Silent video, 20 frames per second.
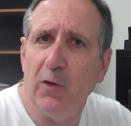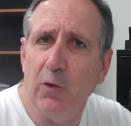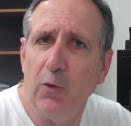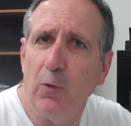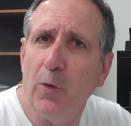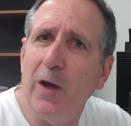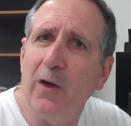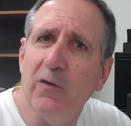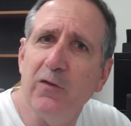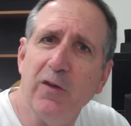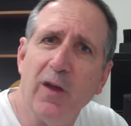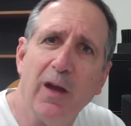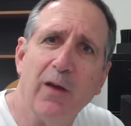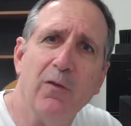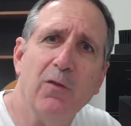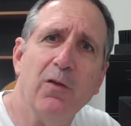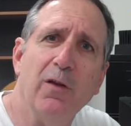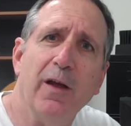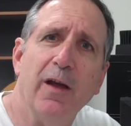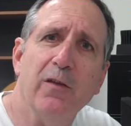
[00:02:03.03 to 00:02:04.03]
to do outside
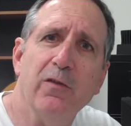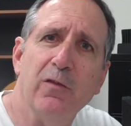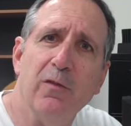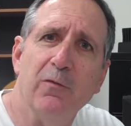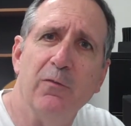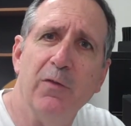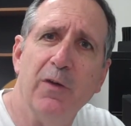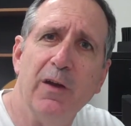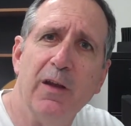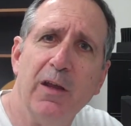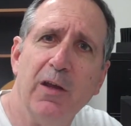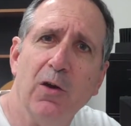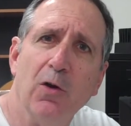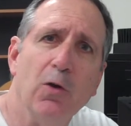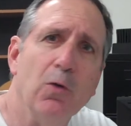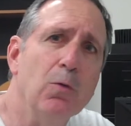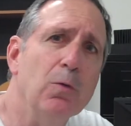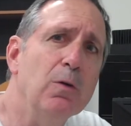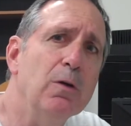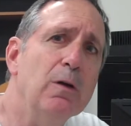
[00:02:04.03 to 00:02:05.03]
of class, a
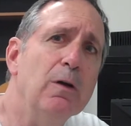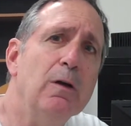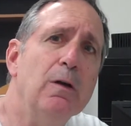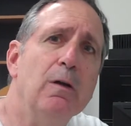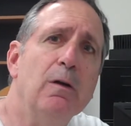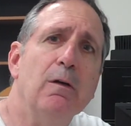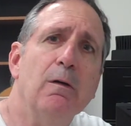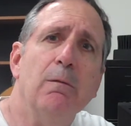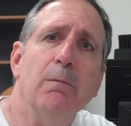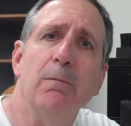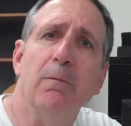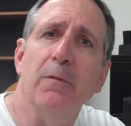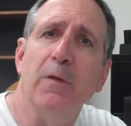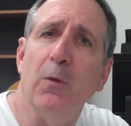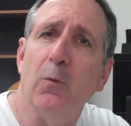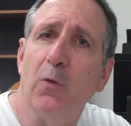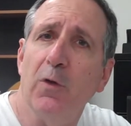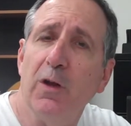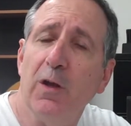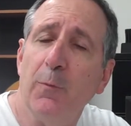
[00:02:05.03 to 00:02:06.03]
video that
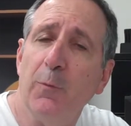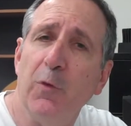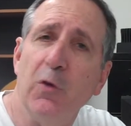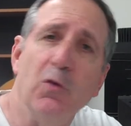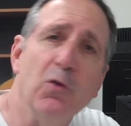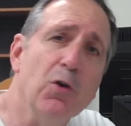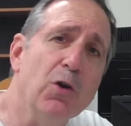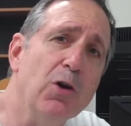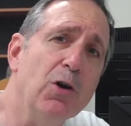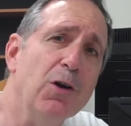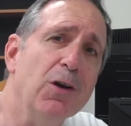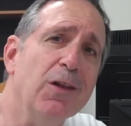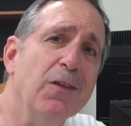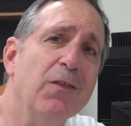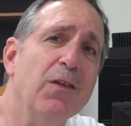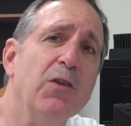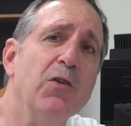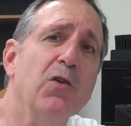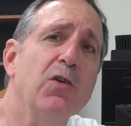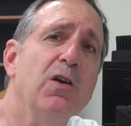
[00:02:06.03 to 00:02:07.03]
will help you learn, and
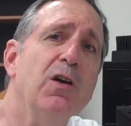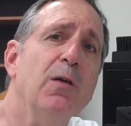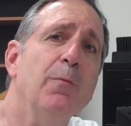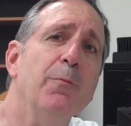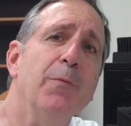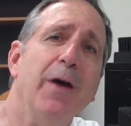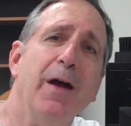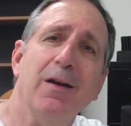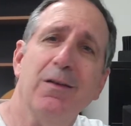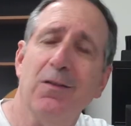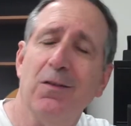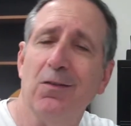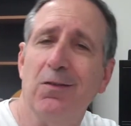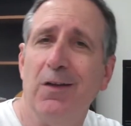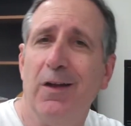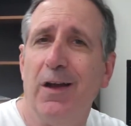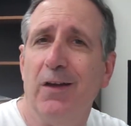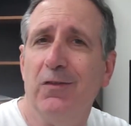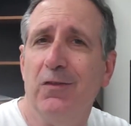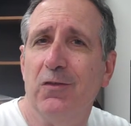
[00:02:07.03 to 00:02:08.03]
then you'll come back to
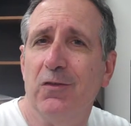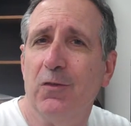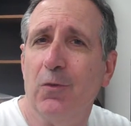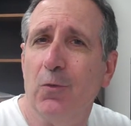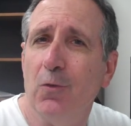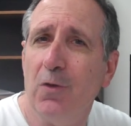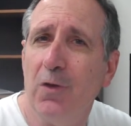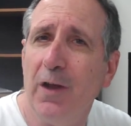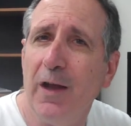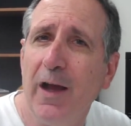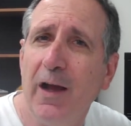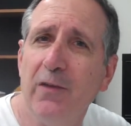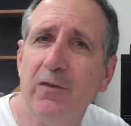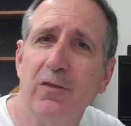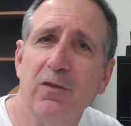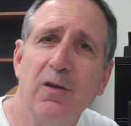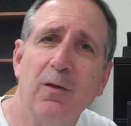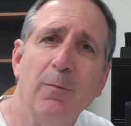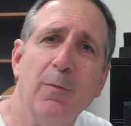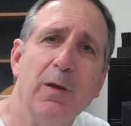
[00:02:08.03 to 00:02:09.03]
class. And so class is
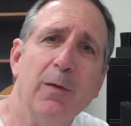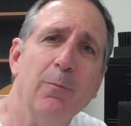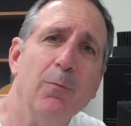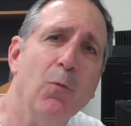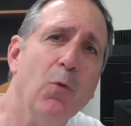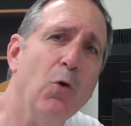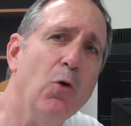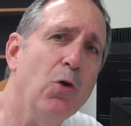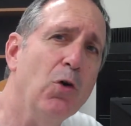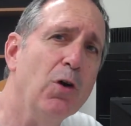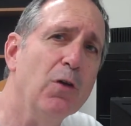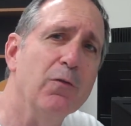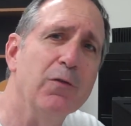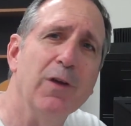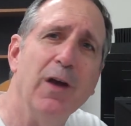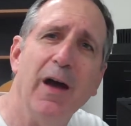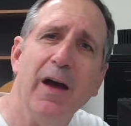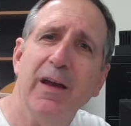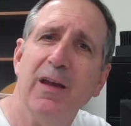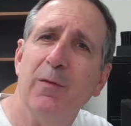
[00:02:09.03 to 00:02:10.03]
going to be more of
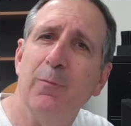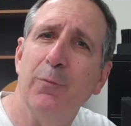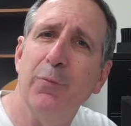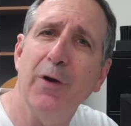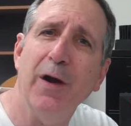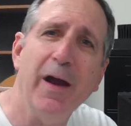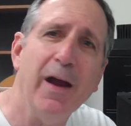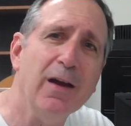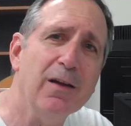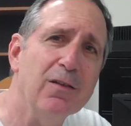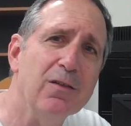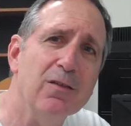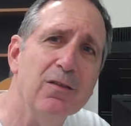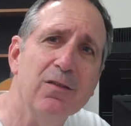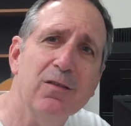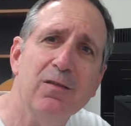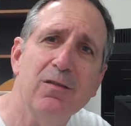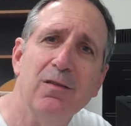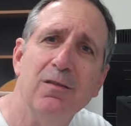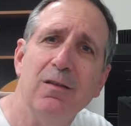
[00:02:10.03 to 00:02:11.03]
guided
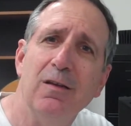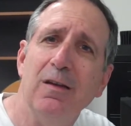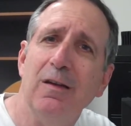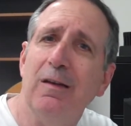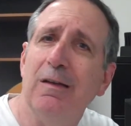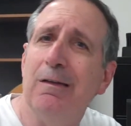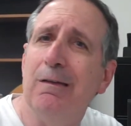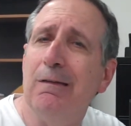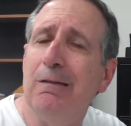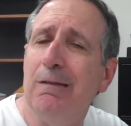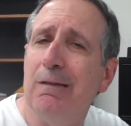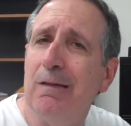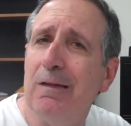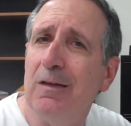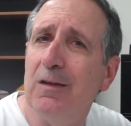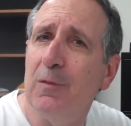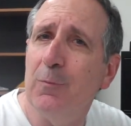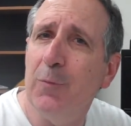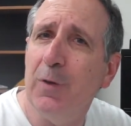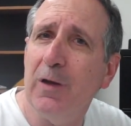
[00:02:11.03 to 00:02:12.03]
practice,
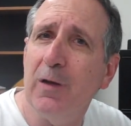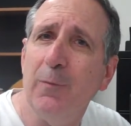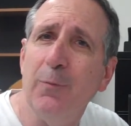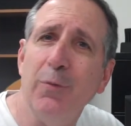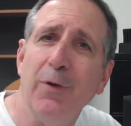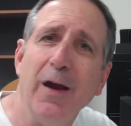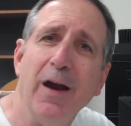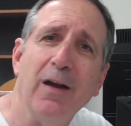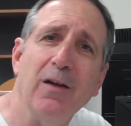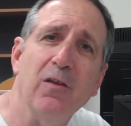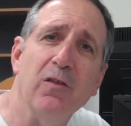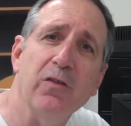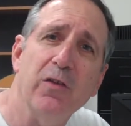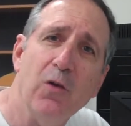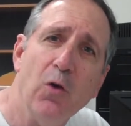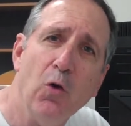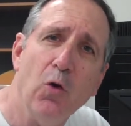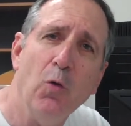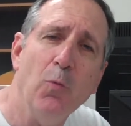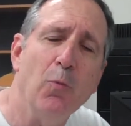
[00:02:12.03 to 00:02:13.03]
independent practice, and
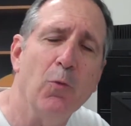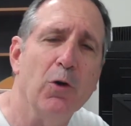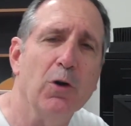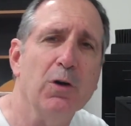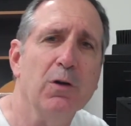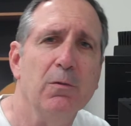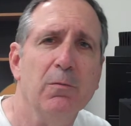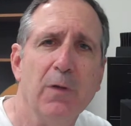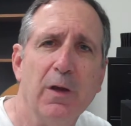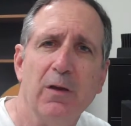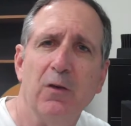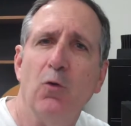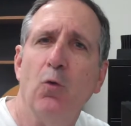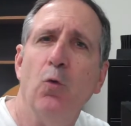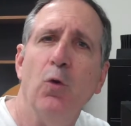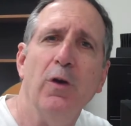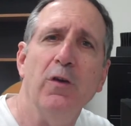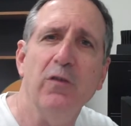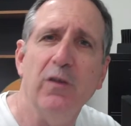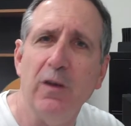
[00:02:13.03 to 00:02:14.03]
homework and
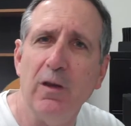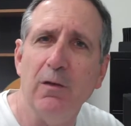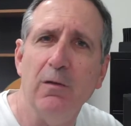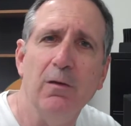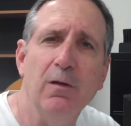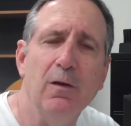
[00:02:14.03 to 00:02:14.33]
quizzing.